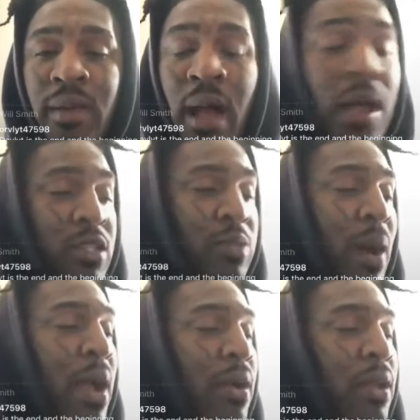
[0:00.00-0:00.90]
I
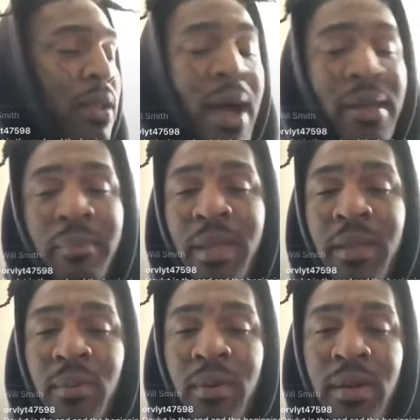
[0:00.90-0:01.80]
inspire a lot of
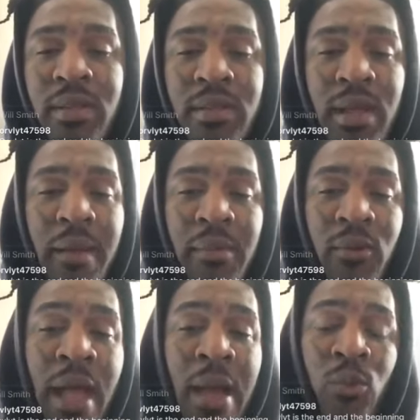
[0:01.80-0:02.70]
people at the top of
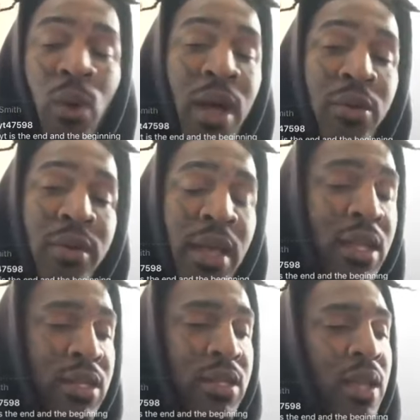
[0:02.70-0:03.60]
rap, whether they
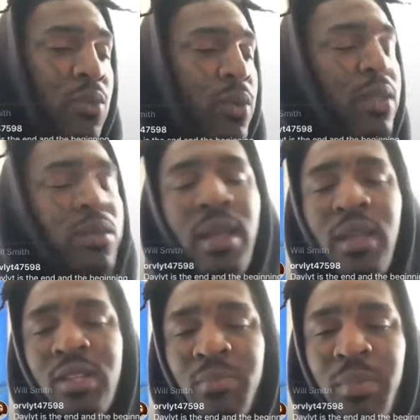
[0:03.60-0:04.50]
say, whether they
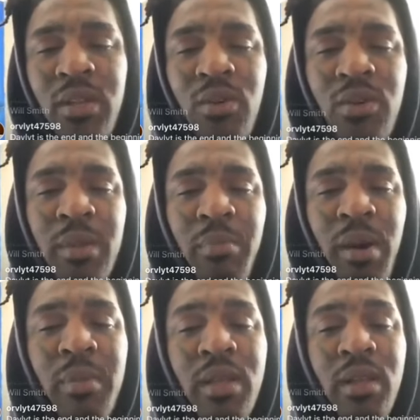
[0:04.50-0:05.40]
speak on it
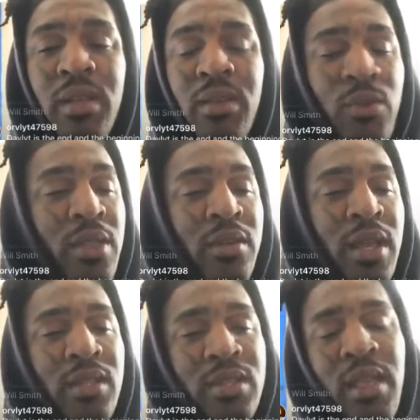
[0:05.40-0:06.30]
publicly, whether
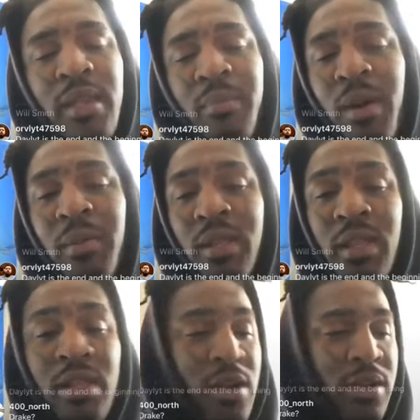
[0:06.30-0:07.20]
they say it
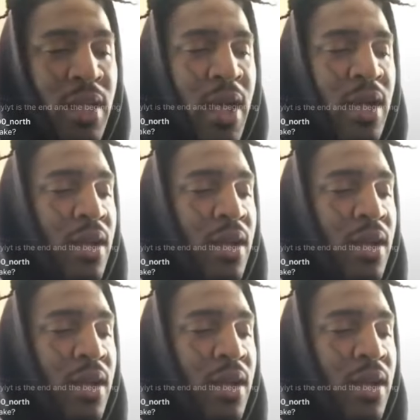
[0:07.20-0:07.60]
publicly or not